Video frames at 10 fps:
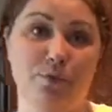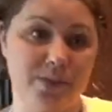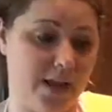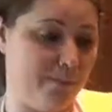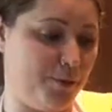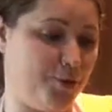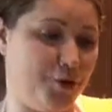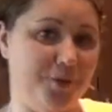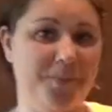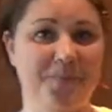room
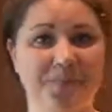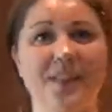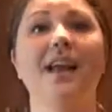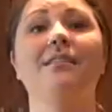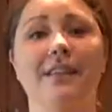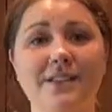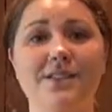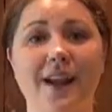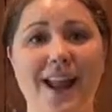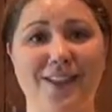temperature. Let's
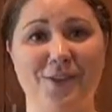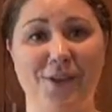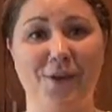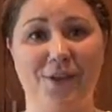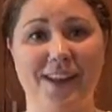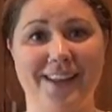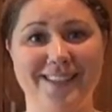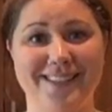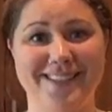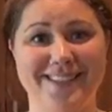start adding the
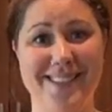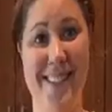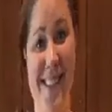ingredients.